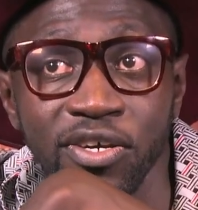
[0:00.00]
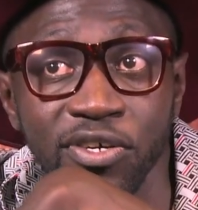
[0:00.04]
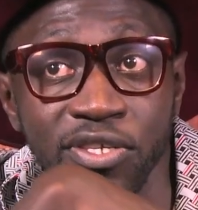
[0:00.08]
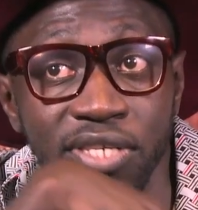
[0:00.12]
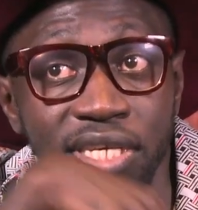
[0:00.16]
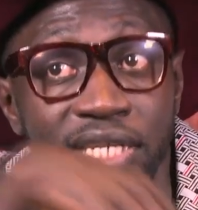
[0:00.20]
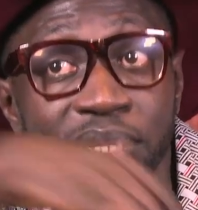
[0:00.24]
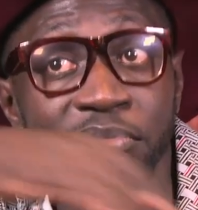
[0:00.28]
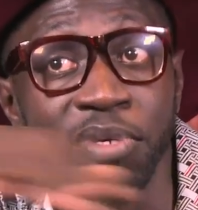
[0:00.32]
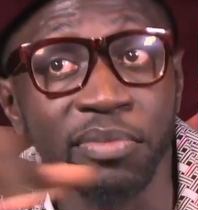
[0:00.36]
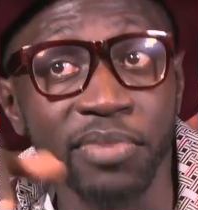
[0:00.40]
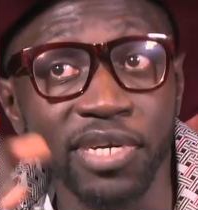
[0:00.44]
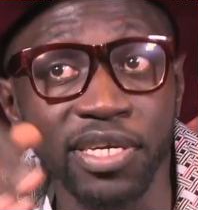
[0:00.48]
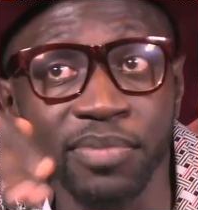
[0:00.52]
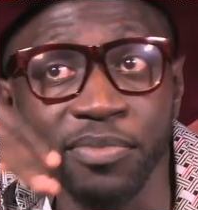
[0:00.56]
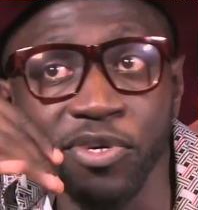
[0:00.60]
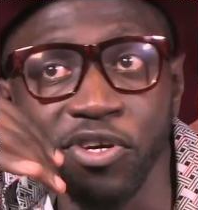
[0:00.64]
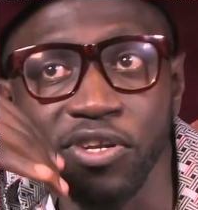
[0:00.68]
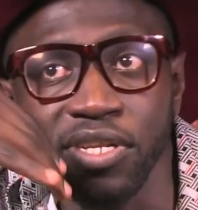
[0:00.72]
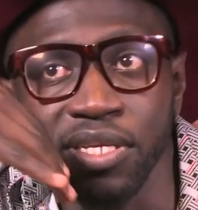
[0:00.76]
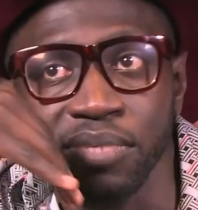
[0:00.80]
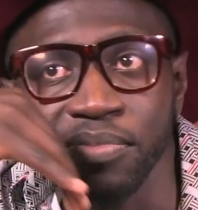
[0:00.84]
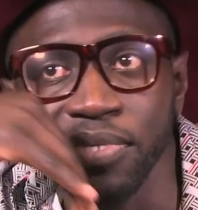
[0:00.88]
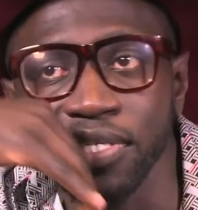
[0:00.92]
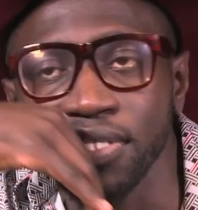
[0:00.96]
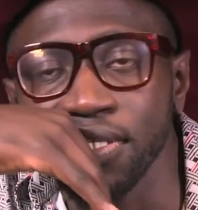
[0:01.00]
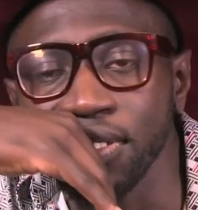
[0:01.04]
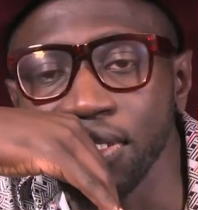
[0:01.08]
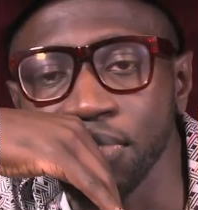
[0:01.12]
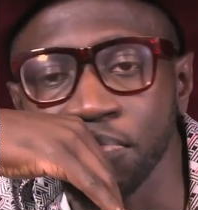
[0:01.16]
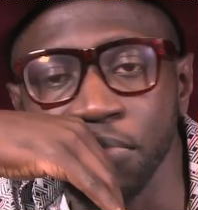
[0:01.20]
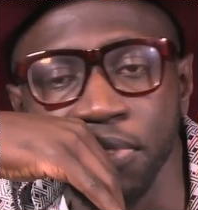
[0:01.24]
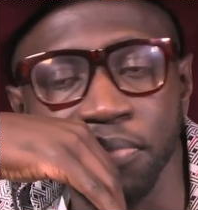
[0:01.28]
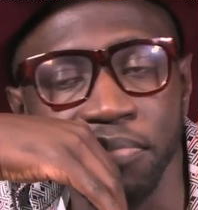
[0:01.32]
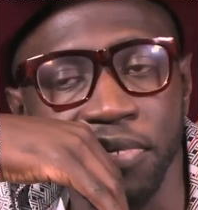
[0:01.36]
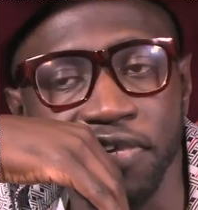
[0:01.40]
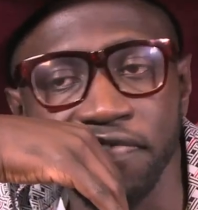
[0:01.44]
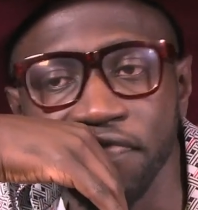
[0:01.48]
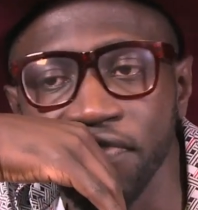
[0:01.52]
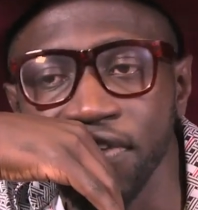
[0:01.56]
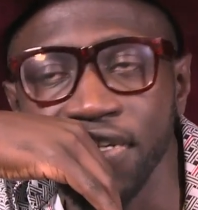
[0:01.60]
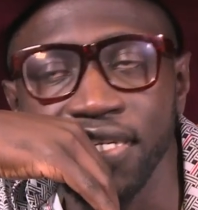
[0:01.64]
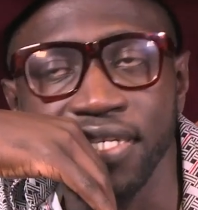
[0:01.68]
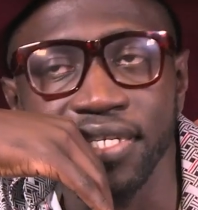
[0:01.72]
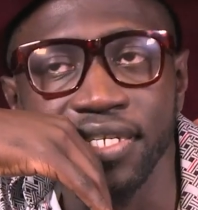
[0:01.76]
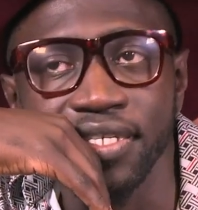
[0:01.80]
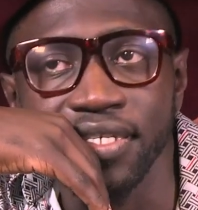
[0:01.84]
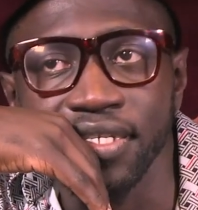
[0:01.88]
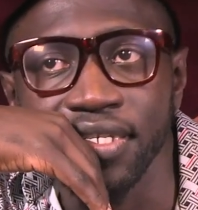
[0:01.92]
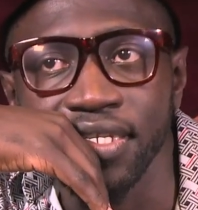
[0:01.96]
Because mm. I remember him calling me and telling me, my
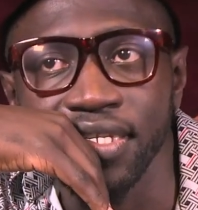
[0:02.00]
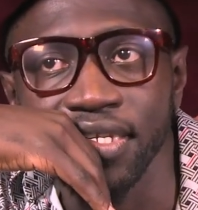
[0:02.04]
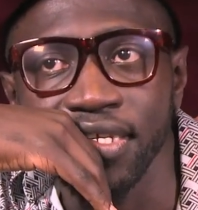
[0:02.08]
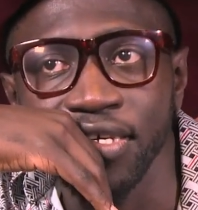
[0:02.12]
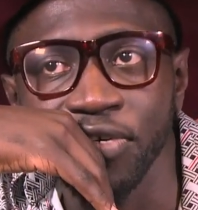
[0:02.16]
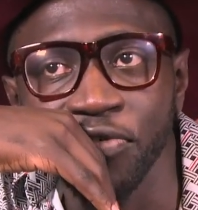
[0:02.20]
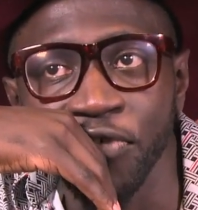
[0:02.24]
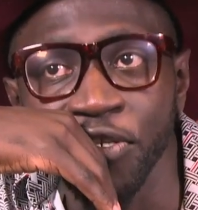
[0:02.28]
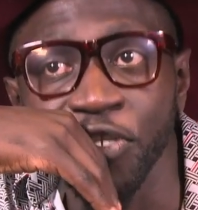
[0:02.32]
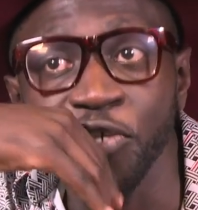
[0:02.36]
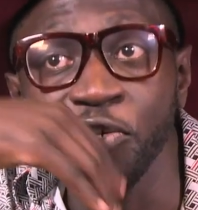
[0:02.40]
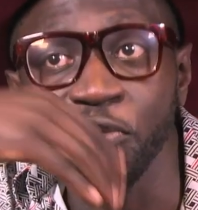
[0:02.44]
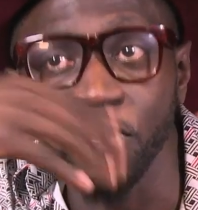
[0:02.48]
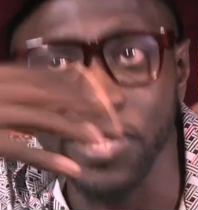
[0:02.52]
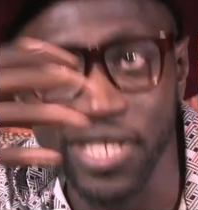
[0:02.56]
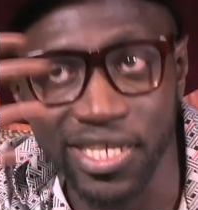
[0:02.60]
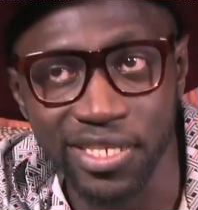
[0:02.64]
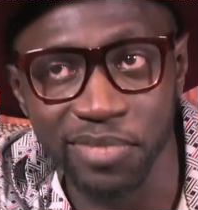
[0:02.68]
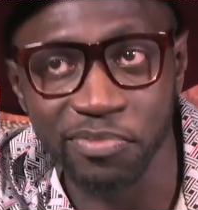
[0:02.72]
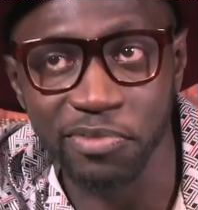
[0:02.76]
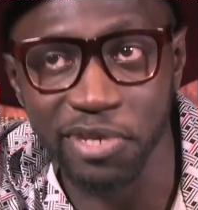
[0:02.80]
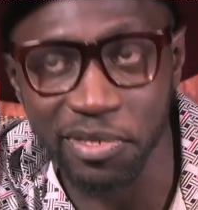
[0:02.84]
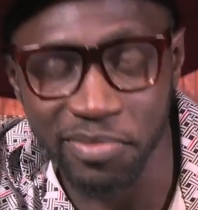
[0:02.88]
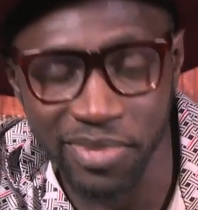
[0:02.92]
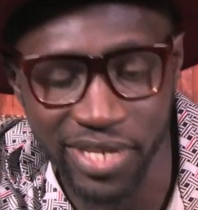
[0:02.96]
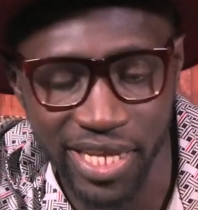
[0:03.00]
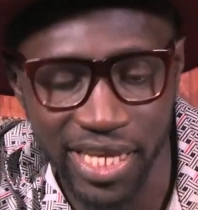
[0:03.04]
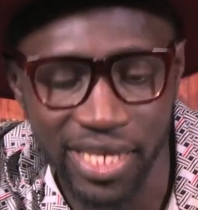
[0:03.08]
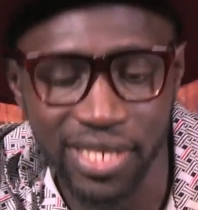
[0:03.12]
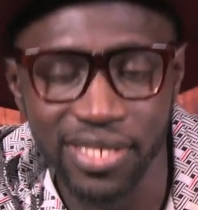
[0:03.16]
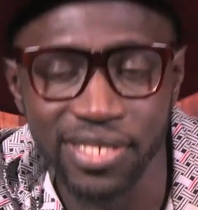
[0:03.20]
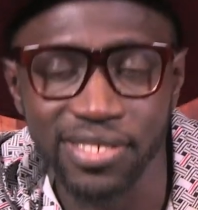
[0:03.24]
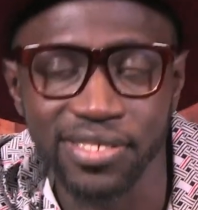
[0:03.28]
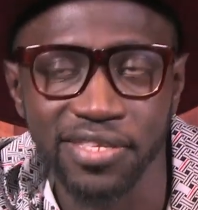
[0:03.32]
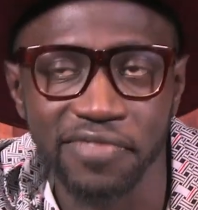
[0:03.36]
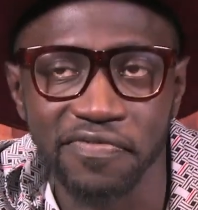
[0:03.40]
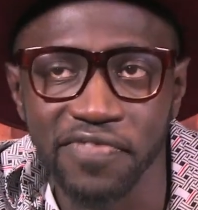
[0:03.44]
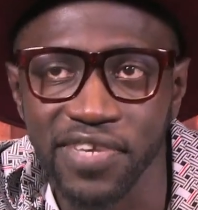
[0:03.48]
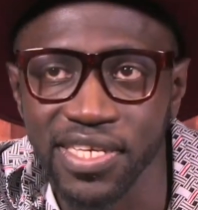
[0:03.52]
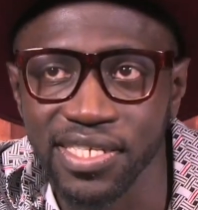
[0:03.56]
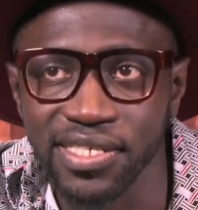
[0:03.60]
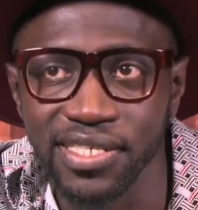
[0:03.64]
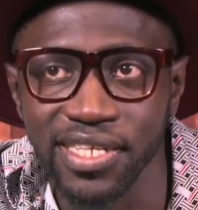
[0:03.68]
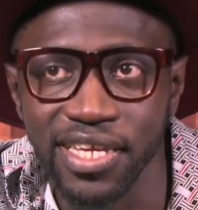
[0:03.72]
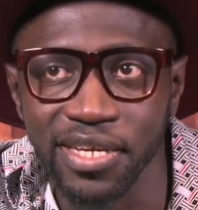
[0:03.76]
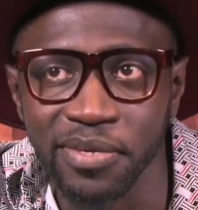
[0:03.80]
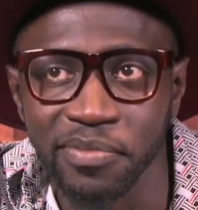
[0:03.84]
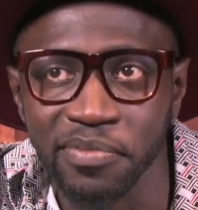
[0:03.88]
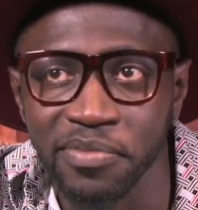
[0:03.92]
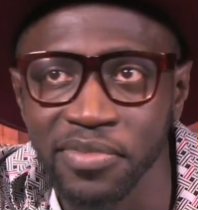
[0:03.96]
friend, when you hold that baby like this the
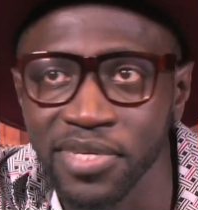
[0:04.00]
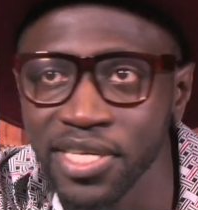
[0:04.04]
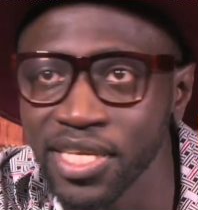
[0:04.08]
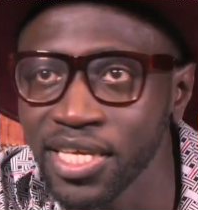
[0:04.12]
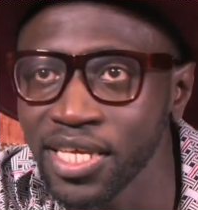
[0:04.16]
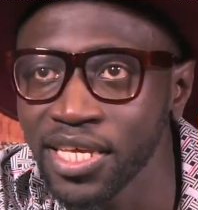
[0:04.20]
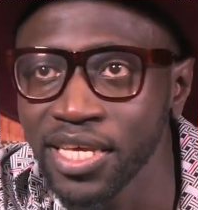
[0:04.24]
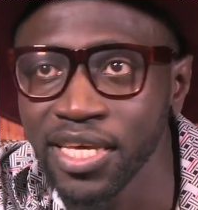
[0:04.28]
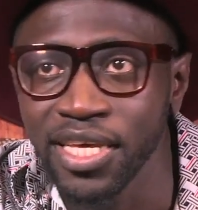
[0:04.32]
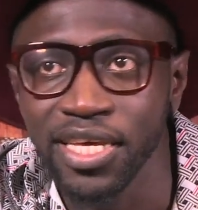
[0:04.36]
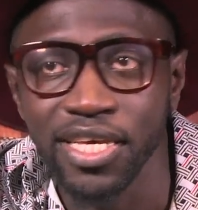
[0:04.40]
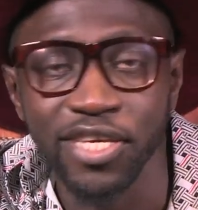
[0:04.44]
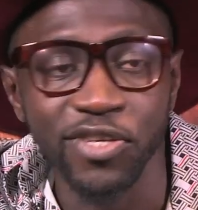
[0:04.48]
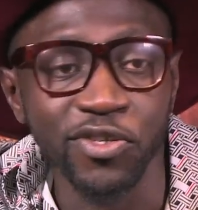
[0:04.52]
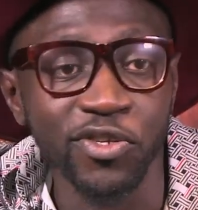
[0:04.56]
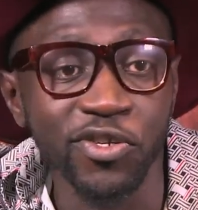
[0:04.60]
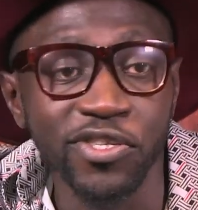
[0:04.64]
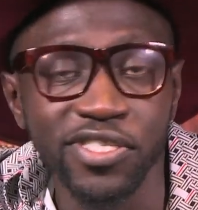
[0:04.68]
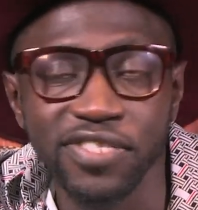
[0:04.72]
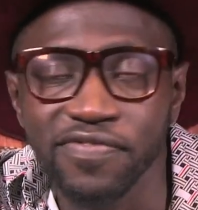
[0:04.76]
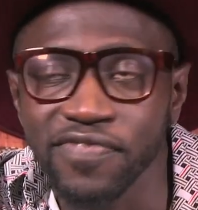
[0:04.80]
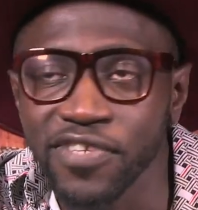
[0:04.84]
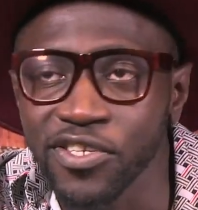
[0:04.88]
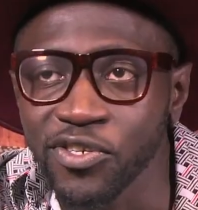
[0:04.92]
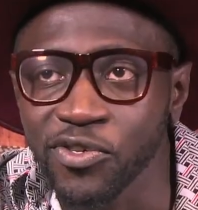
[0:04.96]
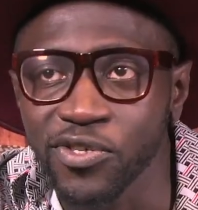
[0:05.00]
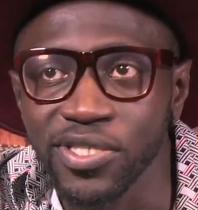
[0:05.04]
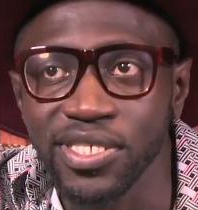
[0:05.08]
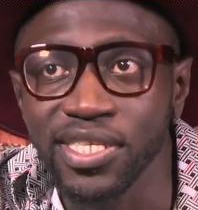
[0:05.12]
first time, you don't even know.